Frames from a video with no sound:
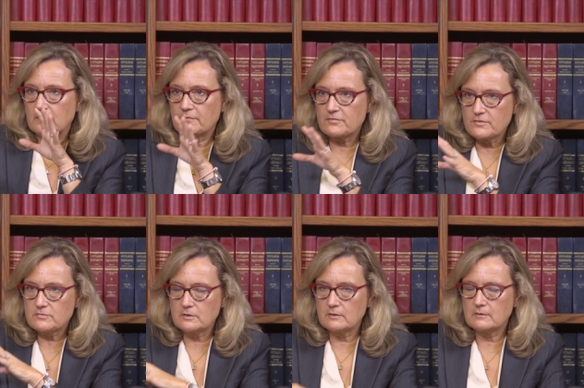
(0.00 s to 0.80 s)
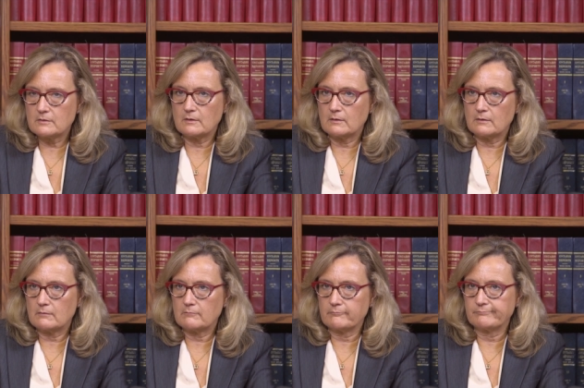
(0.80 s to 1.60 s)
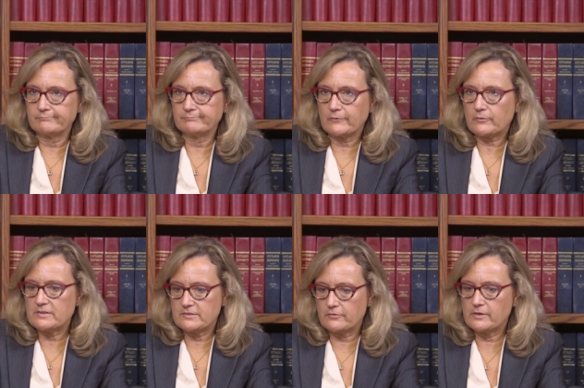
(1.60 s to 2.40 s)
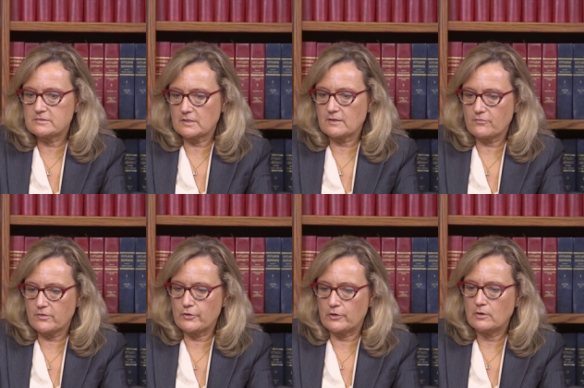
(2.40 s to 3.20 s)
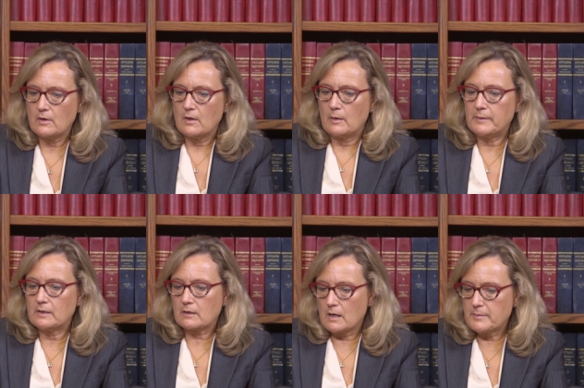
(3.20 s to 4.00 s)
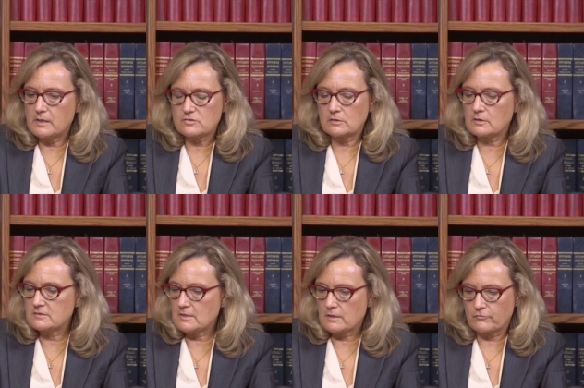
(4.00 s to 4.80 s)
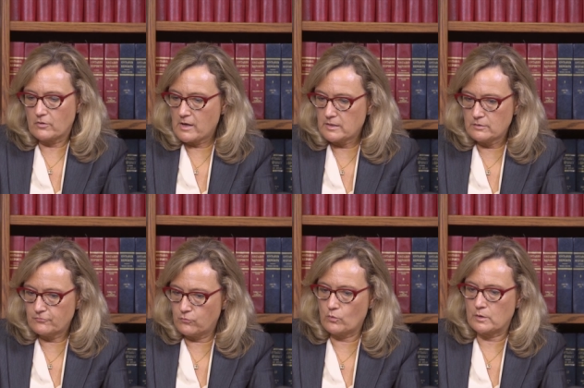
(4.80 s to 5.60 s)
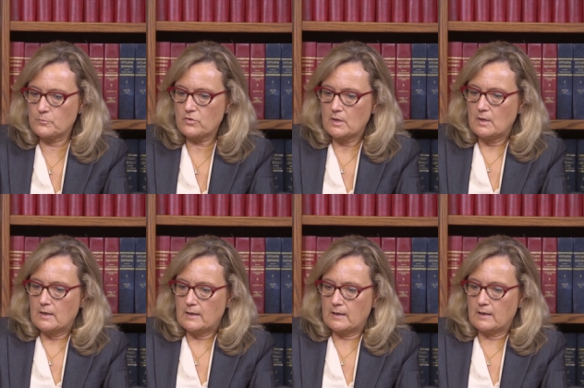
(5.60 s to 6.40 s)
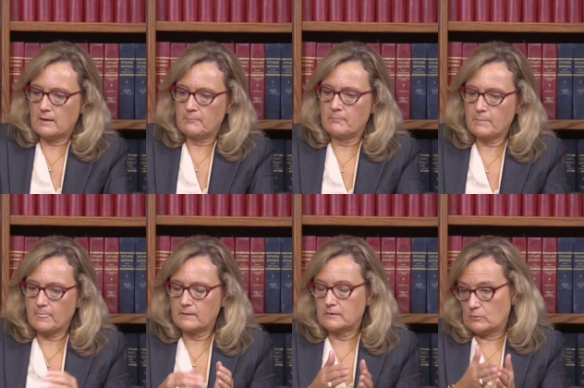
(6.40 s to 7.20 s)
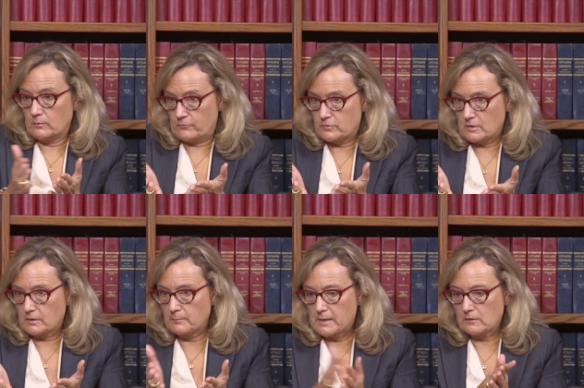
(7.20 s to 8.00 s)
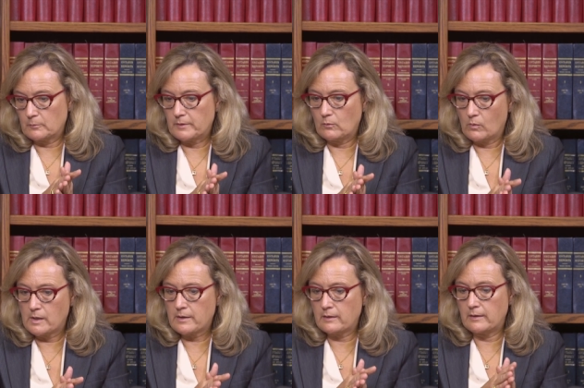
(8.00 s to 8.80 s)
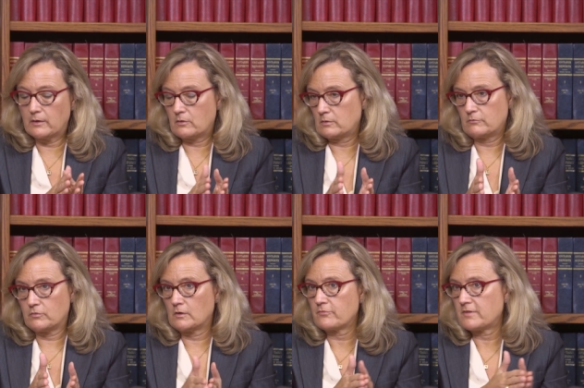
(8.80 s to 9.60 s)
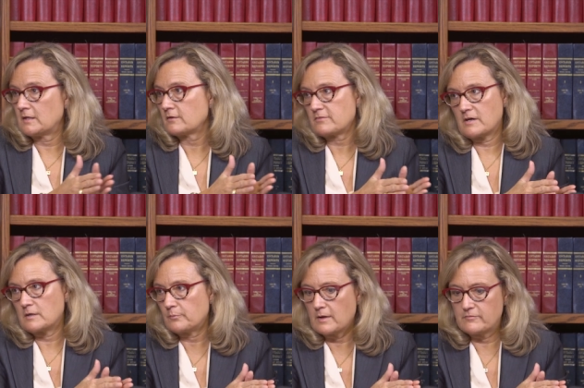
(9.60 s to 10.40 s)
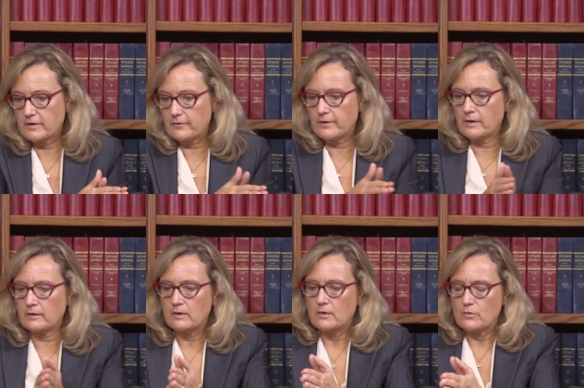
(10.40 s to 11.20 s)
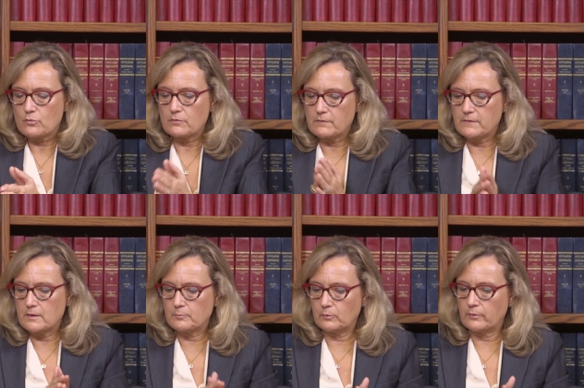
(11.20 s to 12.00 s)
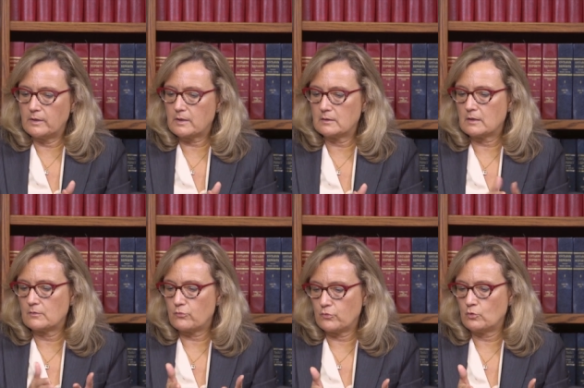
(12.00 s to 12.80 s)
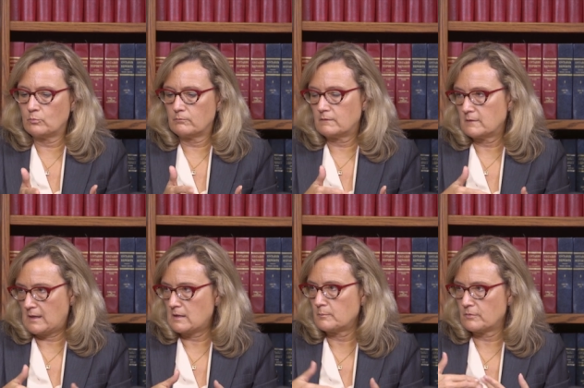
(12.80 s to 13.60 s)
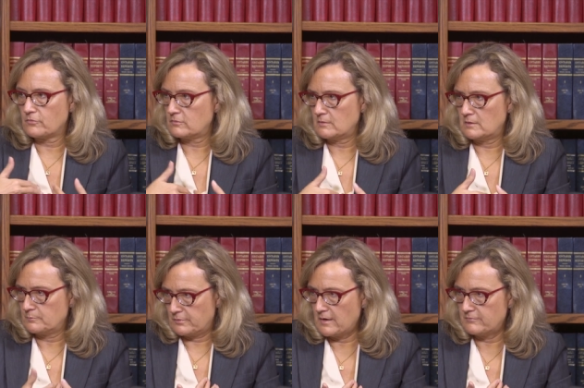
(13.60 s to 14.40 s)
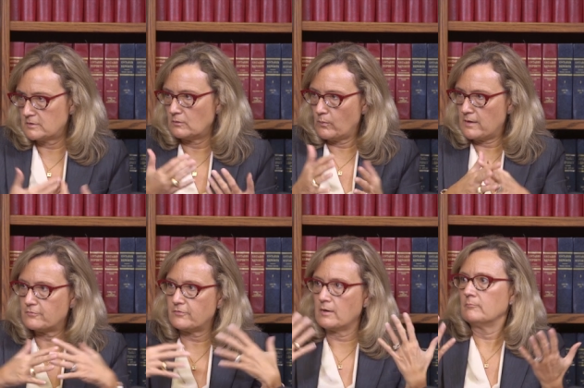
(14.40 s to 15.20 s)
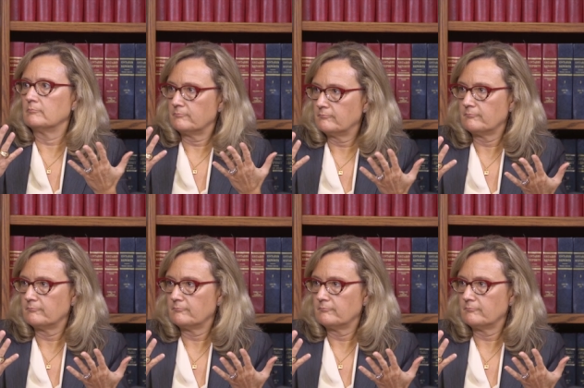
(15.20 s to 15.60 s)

consistent uh, criteria to consider. I mean, accommodation can take a variety of forms. Um, you know, if we're talking medical marijuana, it could involve setting aside a private area so that the employee can consume the cannabis in private, away from